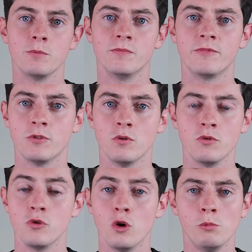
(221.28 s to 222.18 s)
them for
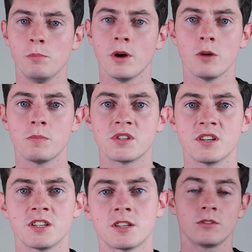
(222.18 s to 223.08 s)
normal
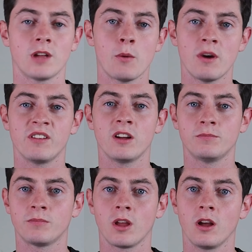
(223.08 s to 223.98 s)
purposes. However,
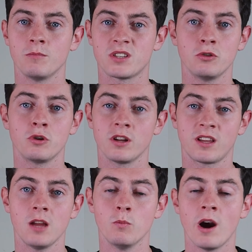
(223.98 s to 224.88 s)
I'm still going
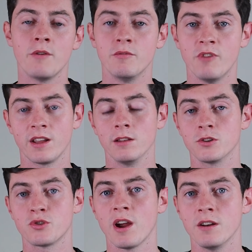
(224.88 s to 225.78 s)
to keep wearing regular
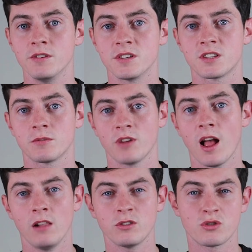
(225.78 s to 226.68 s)
trainers,
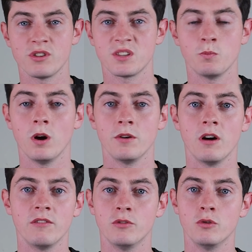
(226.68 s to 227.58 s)
Ultras and
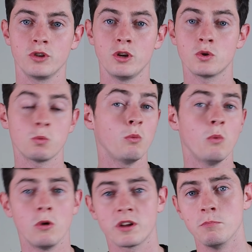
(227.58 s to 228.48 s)
whatnot for usual
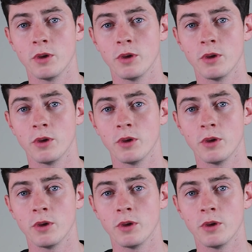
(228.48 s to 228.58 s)
walking